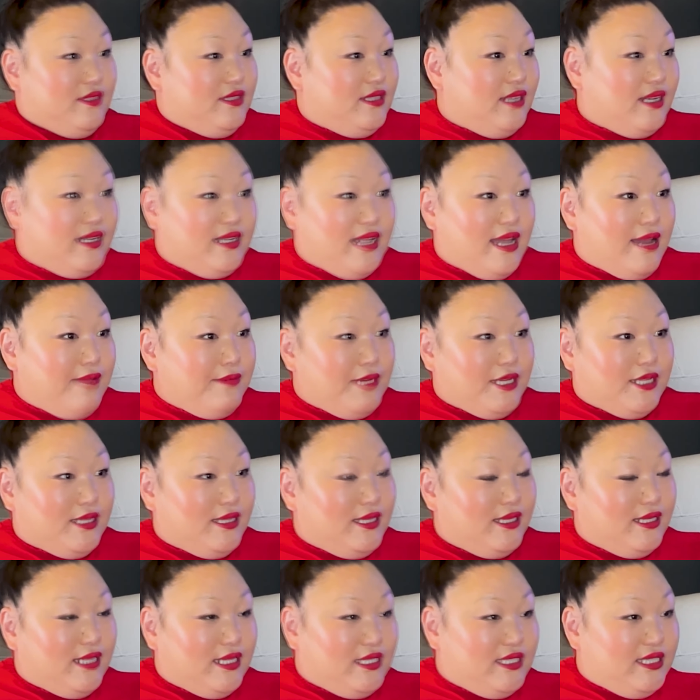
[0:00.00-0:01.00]

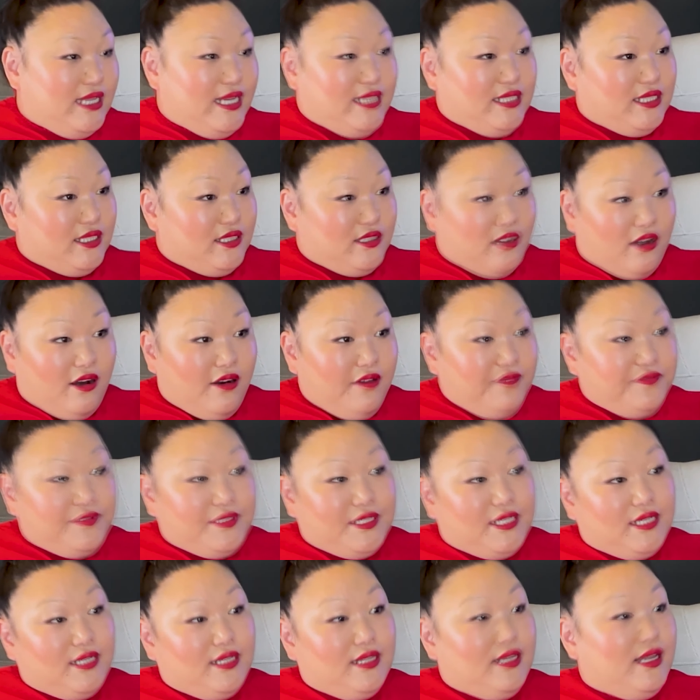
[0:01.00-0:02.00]
dynamically, that changes
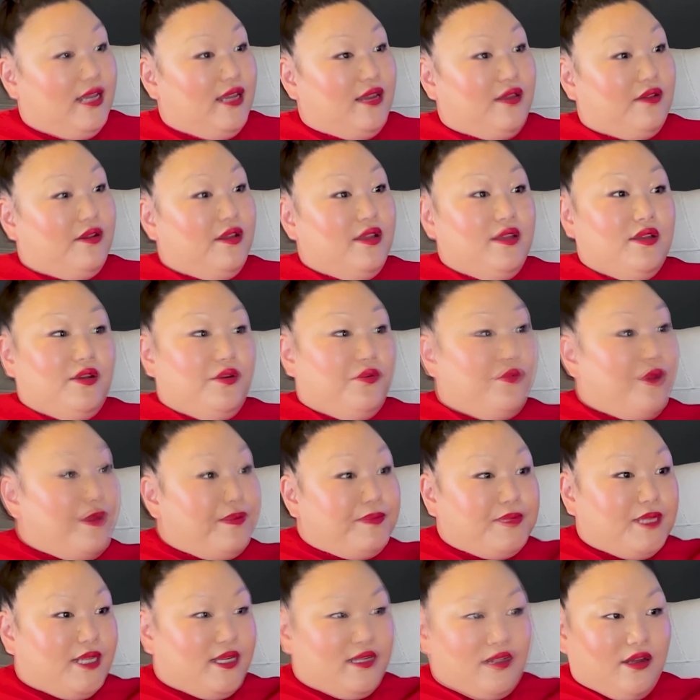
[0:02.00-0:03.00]
often, like
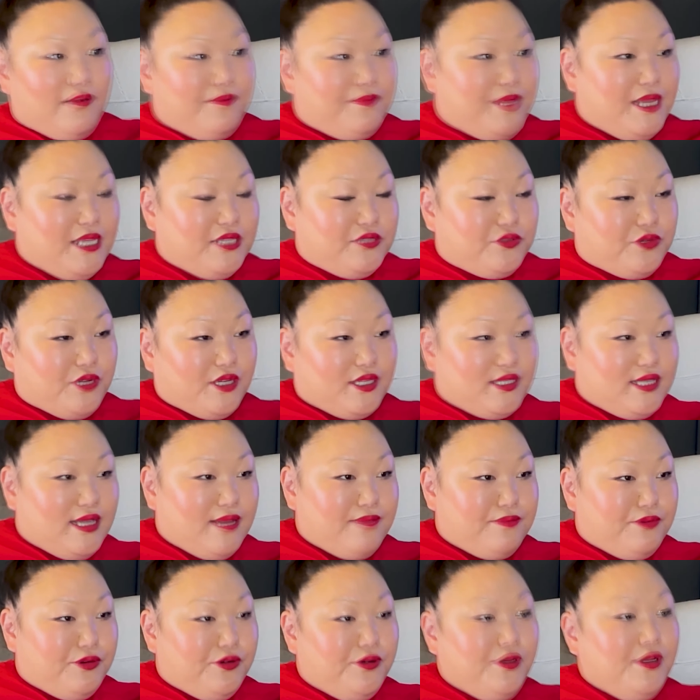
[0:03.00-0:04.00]
website updates, for
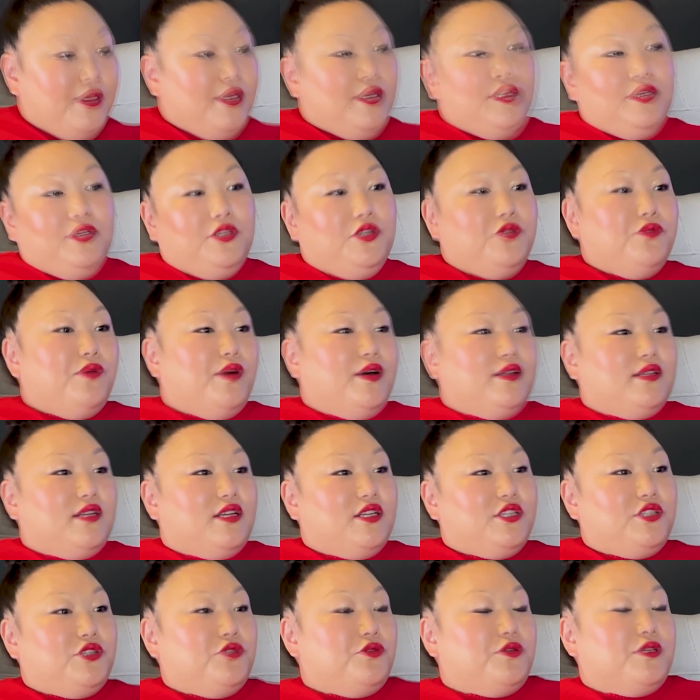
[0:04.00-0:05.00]
example, you want
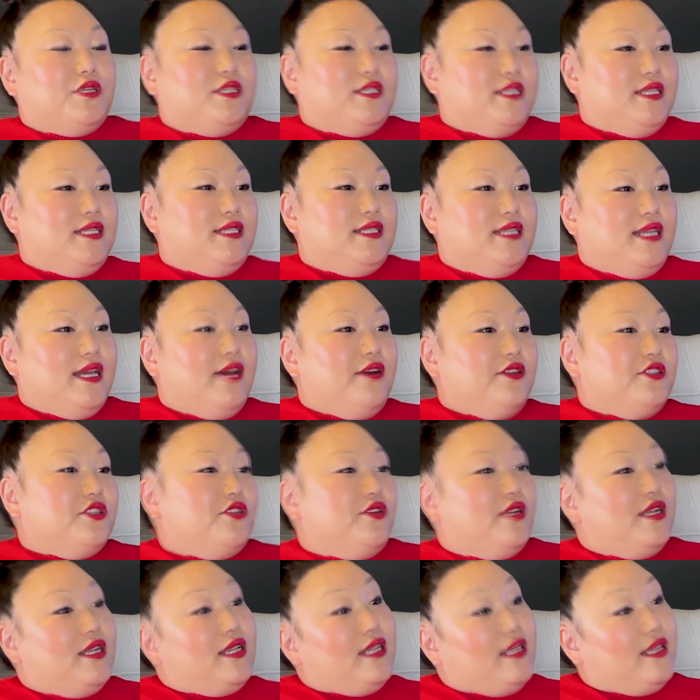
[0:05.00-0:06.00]
a shorter TTL
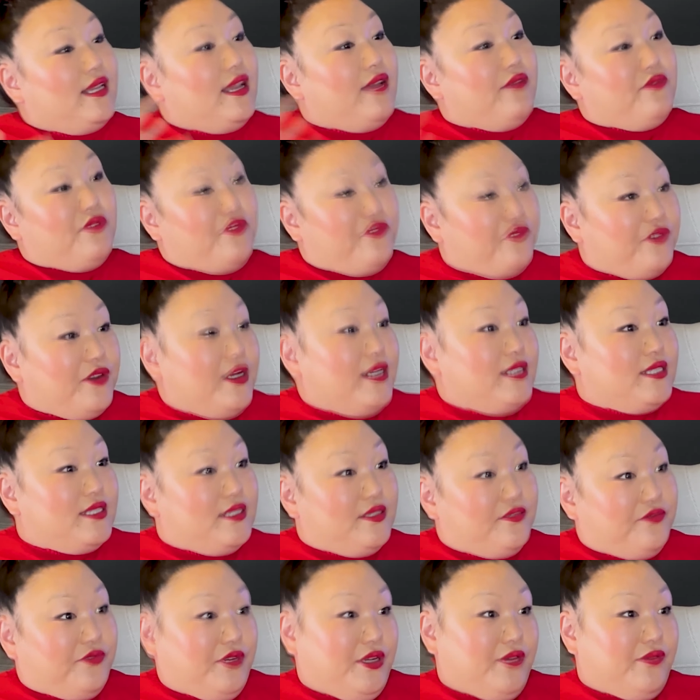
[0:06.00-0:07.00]
so that it can
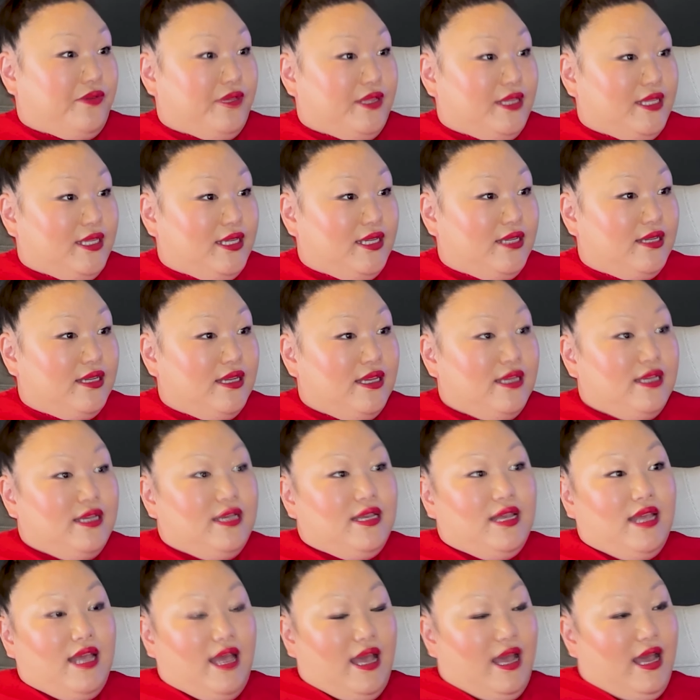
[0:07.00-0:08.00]
refresh frequently.
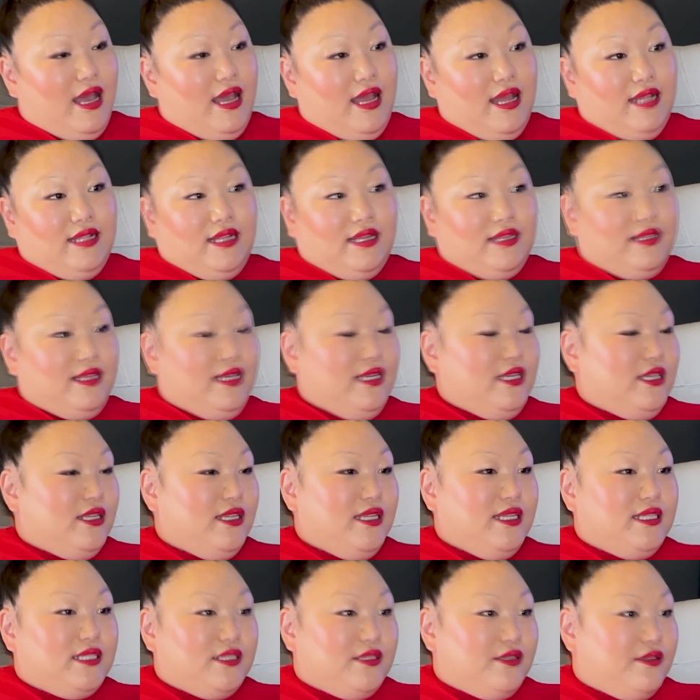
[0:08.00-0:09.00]
And I think you
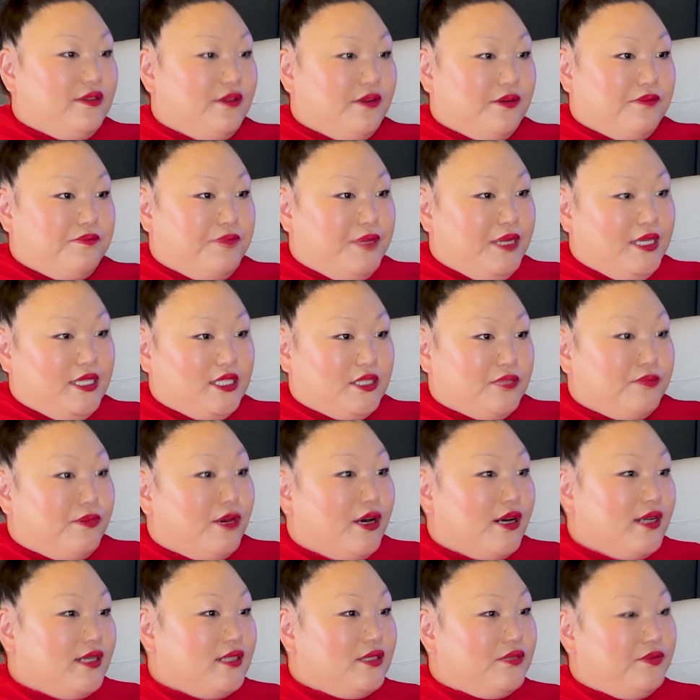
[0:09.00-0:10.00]
need to be
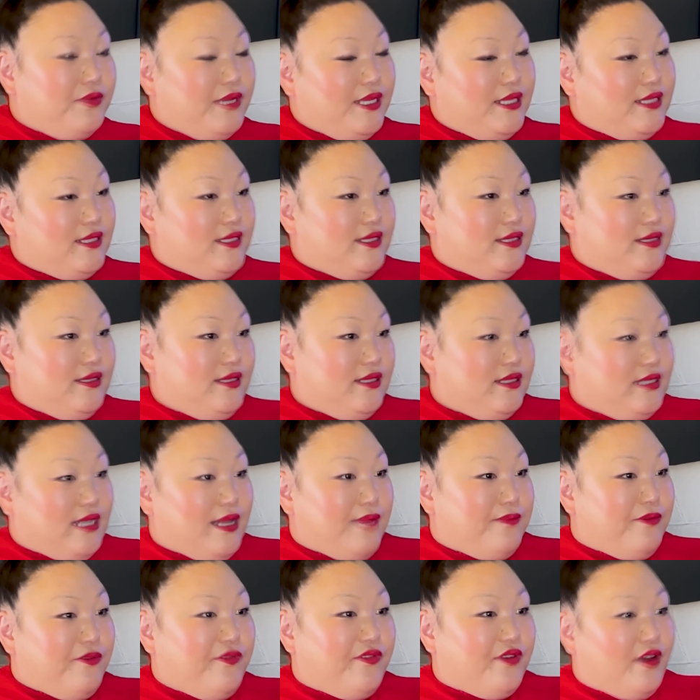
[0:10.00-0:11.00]
smart with the
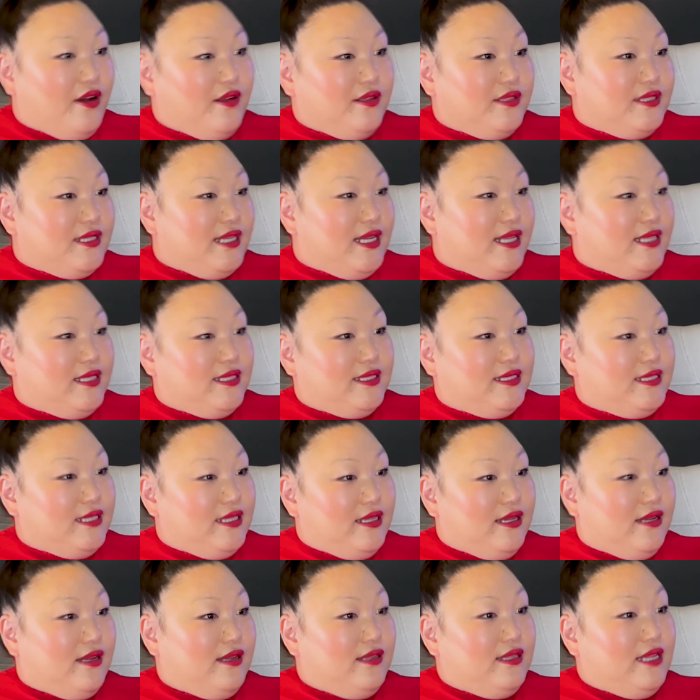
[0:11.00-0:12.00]
type of content
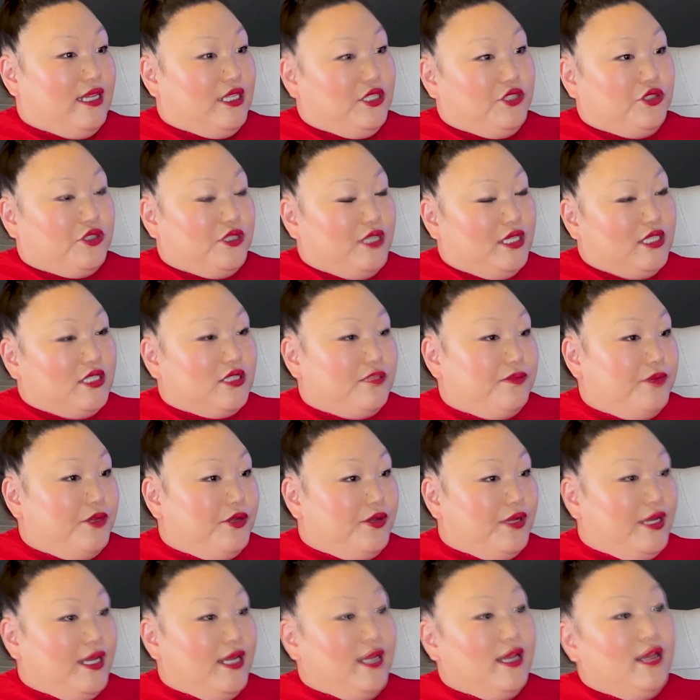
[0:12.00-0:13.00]
that you're
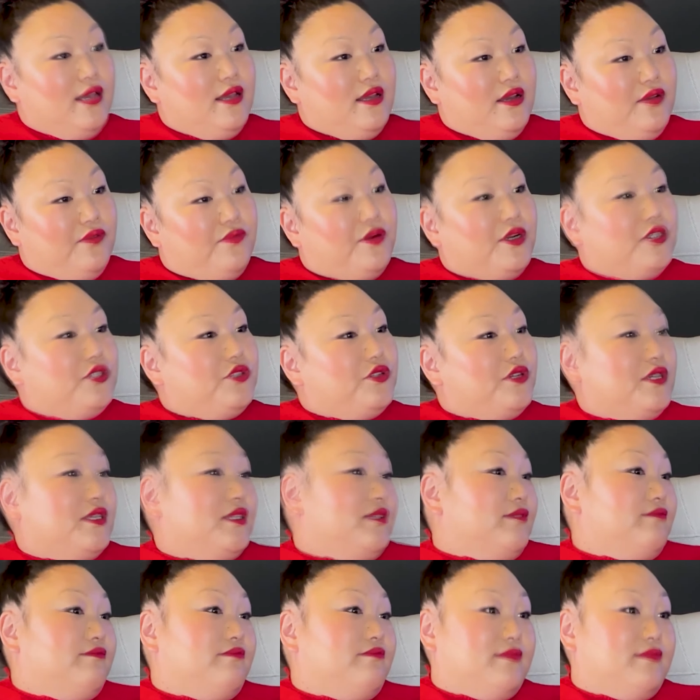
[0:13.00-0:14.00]
distributing, what your
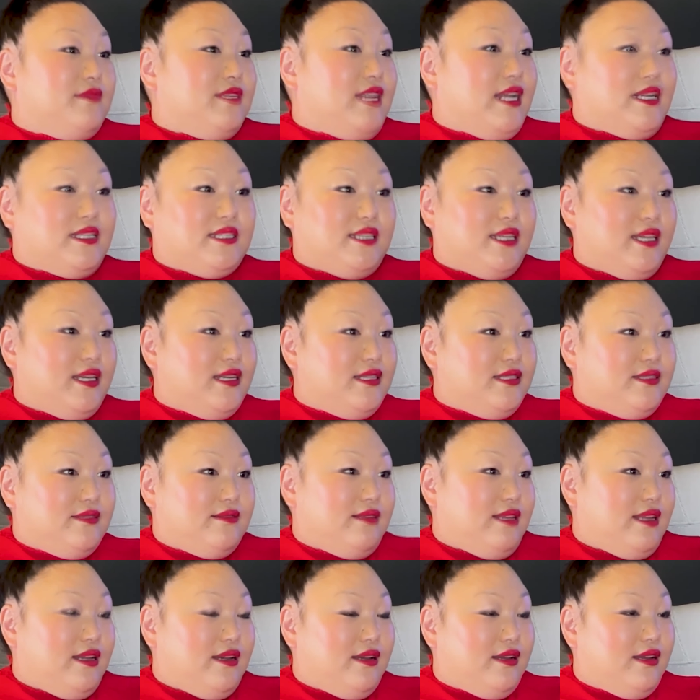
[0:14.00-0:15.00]
caching
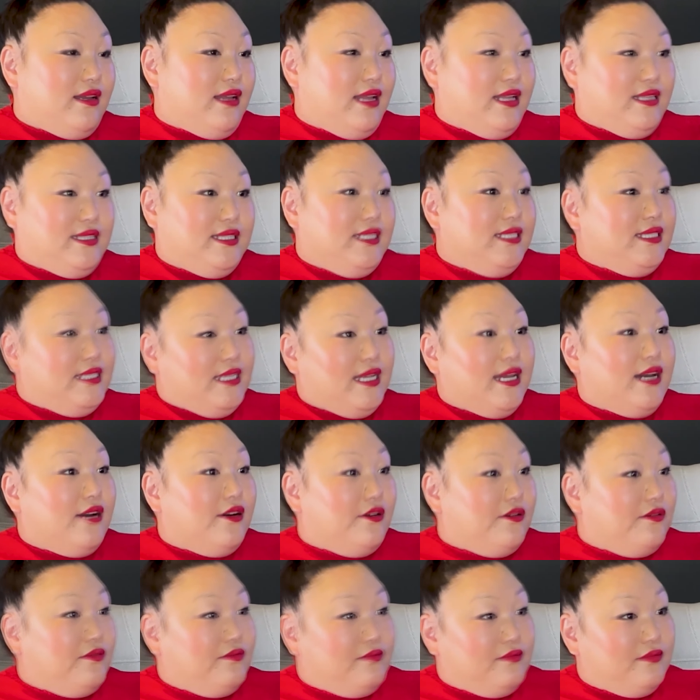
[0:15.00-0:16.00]
and
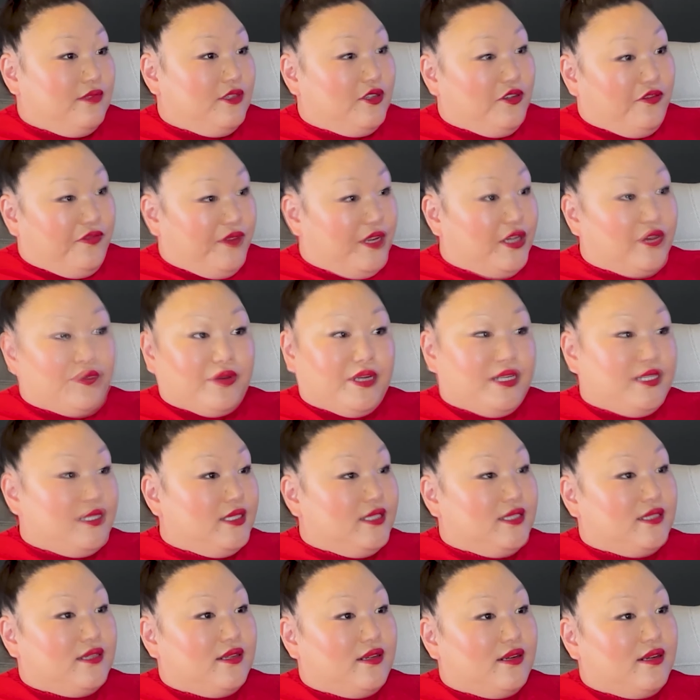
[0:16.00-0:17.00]
TTL
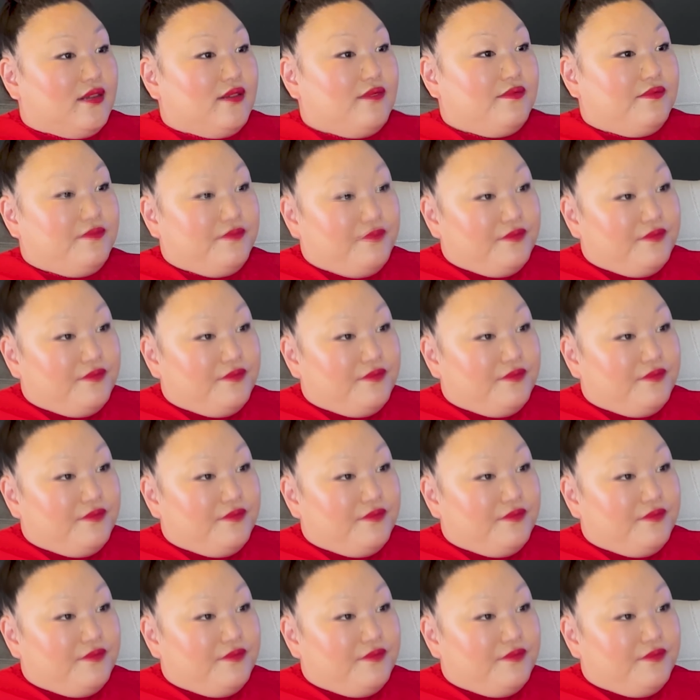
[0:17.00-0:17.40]
configurations are.